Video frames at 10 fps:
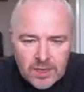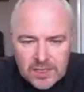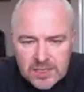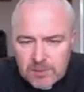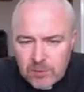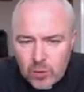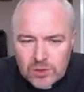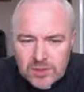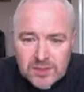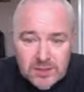And it's
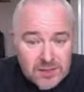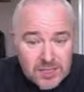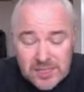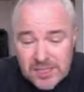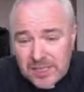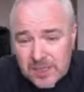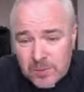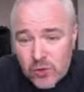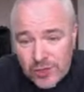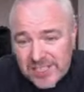important to see that
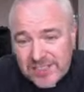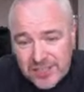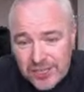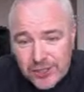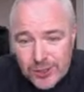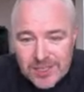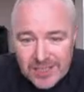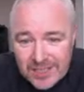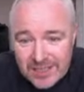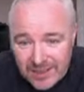protestations
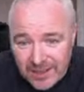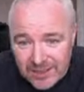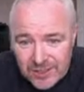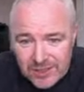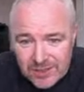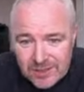like that